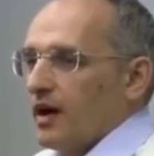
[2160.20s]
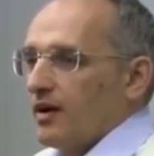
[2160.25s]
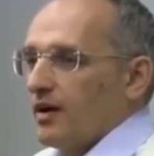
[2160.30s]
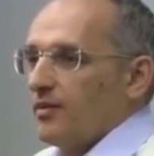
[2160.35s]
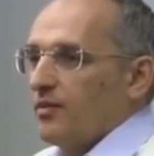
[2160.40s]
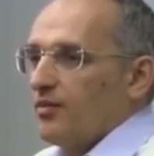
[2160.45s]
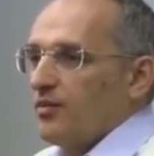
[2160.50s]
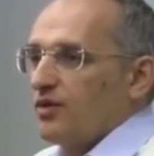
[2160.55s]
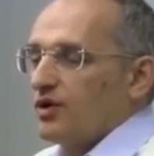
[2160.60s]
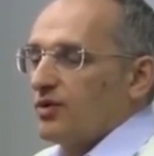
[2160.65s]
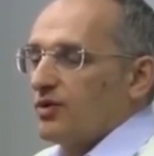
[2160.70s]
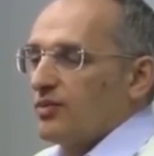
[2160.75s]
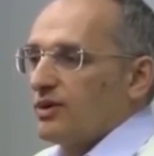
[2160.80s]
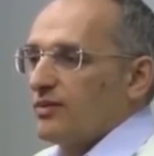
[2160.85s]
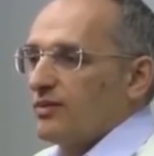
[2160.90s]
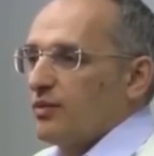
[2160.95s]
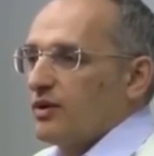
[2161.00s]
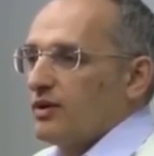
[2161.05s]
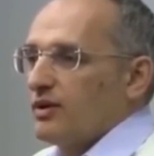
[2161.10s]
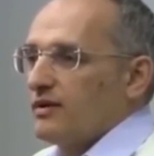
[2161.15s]
How can we
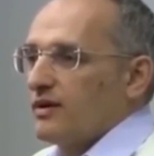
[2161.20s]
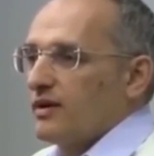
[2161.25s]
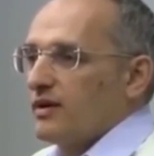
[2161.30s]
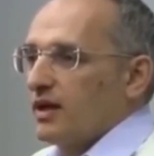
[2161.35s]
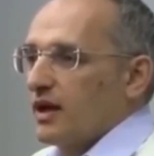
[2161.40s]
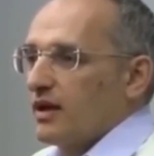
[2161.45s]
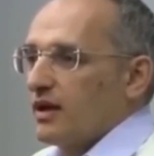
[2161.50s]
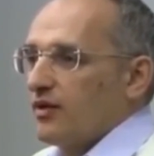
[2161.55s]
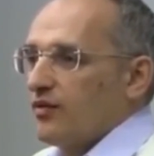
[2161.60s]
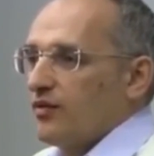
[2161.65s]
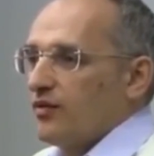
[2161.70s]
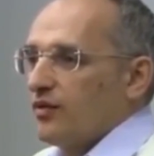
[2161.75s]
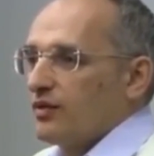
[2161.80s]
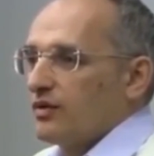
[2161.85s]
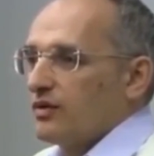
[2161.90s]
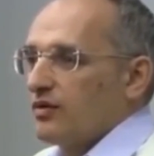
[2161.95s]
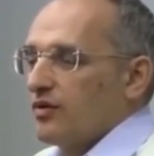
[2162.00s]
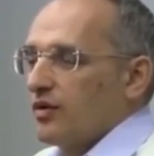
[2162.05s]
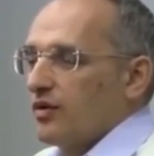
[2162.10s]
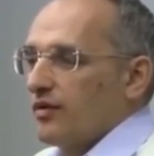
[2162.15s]
use the energy of air
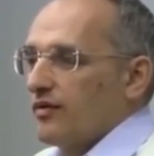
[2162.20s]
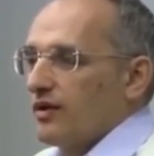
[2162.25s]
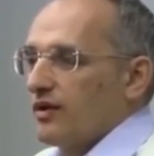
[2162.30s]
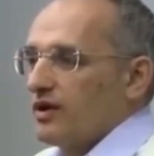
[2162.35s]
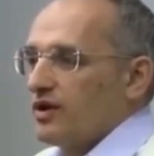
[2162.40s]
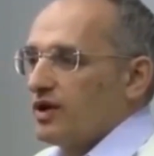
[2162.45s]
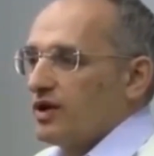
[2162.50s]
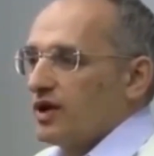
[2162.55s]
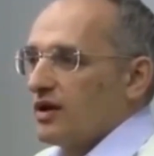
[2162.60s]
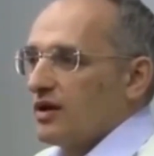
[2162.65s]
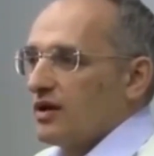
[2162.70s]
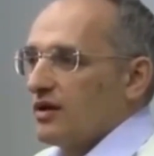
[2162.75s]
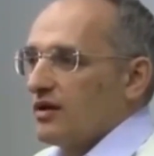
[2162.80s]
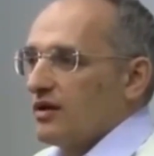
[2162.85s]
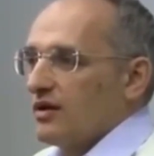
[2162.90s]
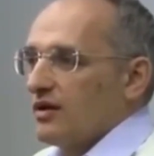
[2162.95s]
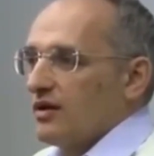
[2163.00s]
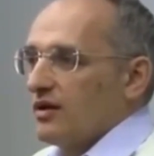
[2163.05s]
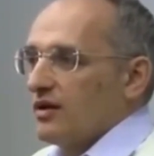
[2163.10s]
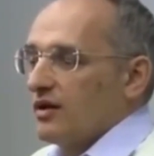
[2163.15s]
in healing? When a
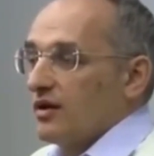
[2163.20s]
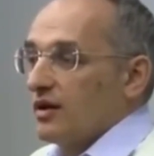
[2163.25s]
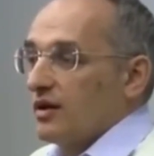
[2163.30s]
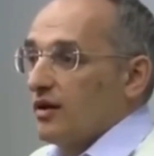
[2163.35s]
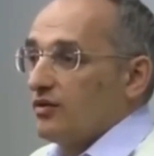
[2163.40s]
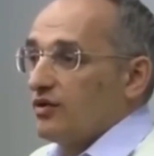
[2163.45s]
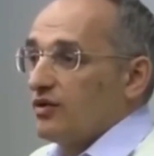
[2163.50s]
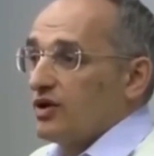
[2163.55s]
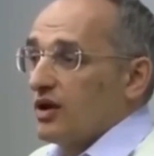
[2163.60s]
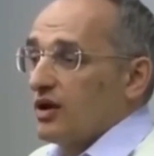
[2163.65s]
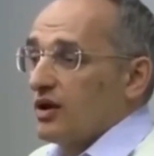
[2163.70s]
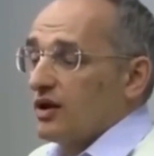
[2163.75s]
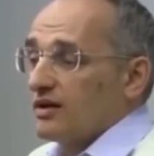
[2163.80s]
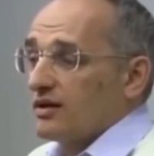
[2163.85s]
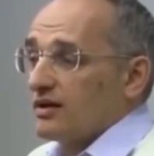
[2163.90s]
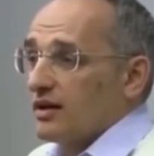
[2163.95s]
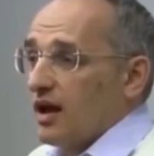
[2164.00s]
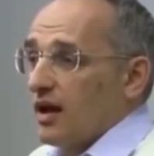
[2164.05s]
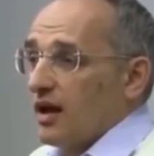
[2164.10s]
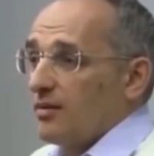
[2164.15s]
person feels
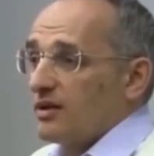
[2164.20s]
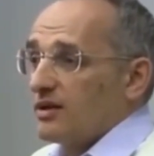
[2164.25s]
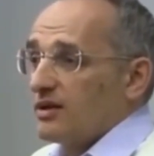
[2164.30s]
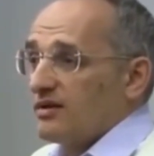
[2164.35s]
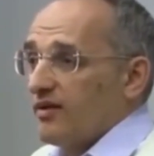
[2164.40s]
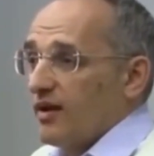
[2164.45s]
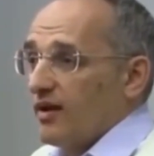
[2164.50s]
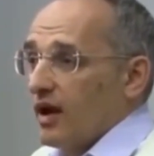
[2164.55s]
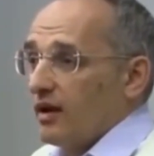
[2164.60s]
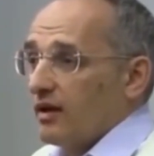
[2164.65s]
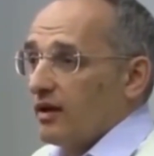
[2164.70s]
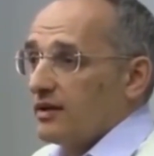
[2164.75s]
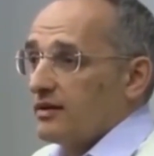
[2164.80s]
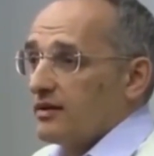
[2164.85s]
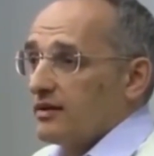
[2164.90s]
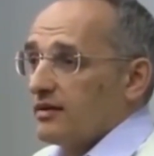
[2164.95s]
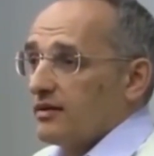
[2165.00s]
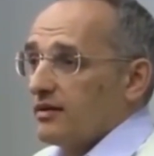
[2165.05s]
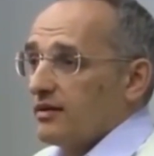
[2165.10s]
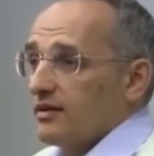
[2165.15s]
weakness, sluggishness, or
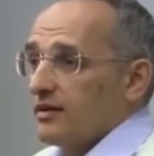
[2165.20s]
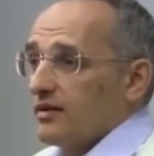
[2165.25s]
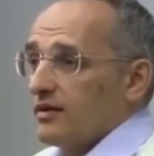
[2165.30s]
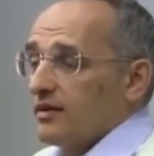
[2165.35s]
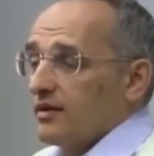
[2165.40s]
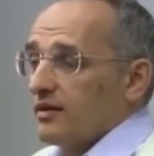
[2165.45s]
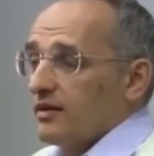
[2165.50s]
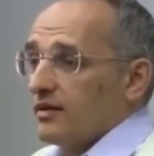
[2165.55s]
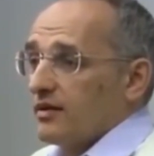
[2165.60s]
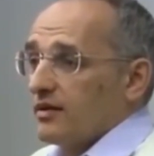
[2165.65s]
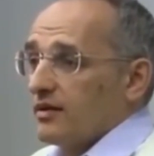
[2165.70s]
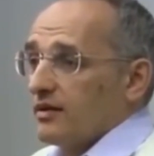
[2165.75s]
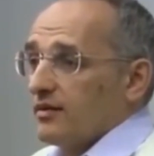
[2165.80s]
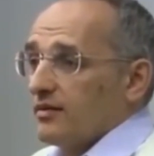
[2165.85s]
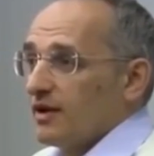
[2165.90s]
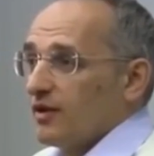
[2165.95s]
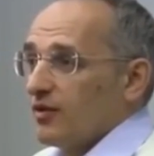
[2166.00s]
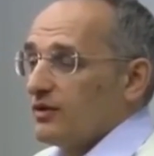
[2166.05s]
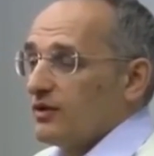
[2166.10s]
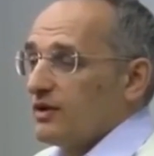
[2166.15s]
sadness.
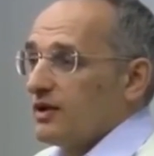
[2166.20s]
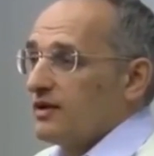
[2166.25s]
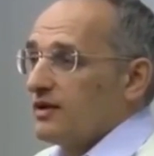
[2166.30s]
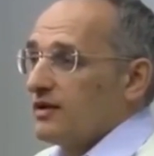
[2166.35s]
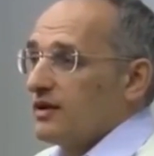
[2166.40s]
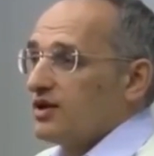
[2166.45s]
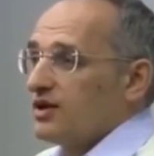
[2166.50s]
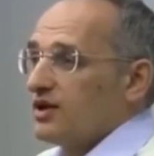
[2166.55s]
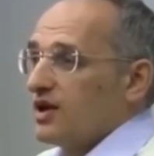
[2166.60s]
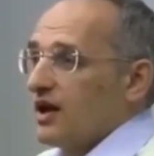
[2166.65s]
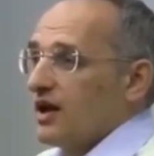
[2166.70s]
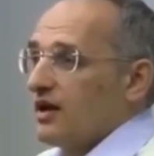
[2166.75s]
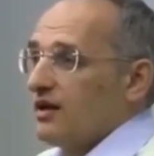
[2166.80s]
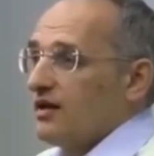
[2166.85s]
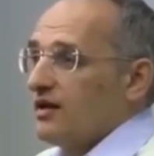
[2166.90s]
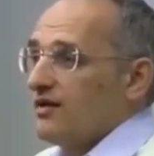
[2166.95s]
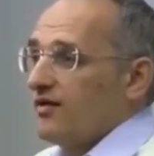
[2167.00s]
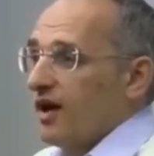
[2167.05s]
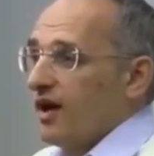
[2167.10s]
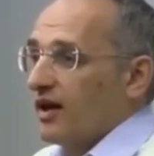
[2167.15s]
Sadness means a
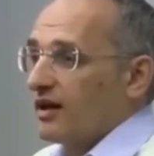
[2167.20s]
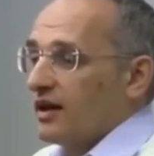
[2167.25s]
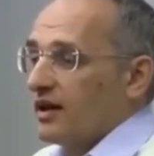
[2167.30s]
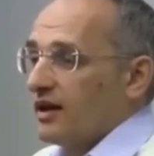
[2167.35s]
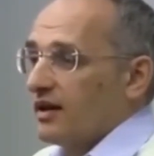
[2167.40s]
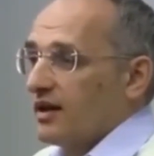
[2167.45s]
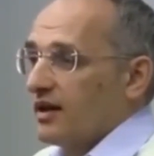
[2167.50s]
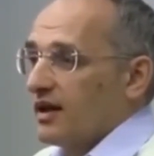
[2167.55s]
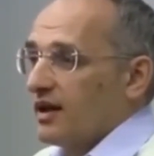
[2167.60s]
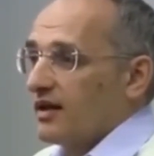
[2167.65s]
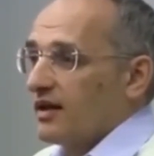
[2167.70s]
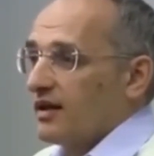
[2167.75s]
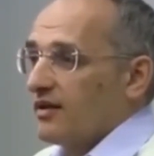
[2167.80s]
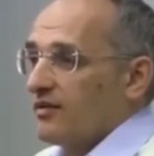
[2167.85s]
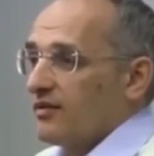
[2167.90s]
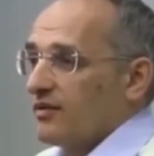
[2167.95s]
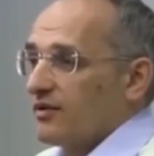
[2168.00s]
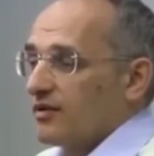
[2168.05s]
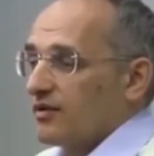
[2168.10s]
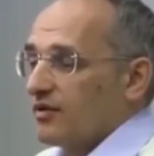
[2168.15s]
lack of air
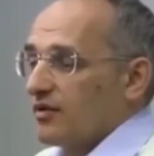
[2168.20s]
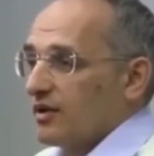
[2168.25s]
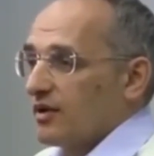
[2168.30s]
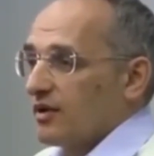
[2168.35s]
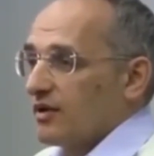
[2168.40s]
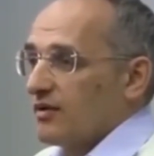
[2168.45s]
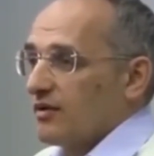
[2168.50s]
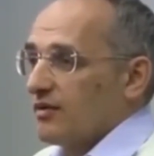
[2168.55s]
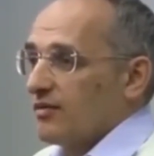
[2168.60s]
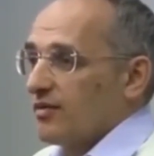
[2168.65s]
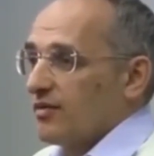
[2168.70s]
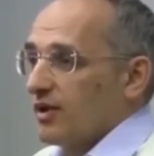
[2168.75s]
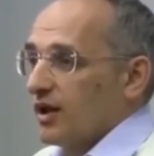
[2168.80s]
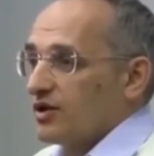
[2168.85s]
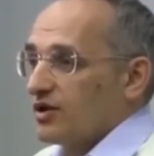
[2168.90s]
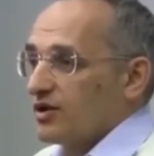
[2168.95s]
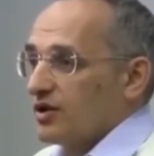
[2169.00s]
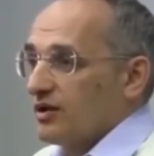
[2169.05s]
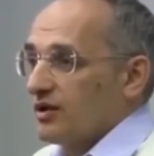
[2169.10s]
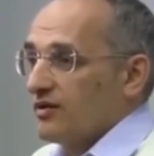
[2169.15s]
energy, therefore
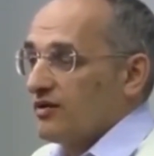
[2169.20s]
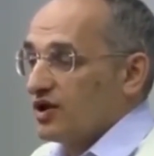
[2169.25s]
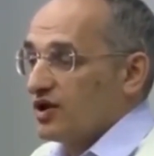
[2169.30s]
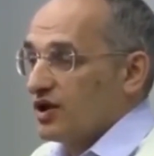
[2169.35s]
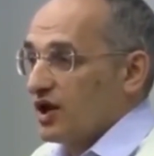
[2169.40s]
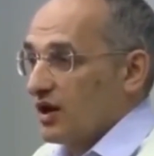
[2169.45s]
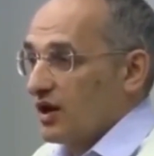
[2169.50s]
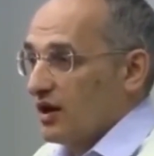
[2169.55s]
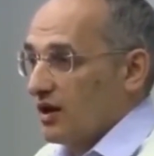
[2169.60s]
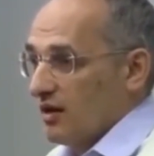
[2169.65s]
movement is needed.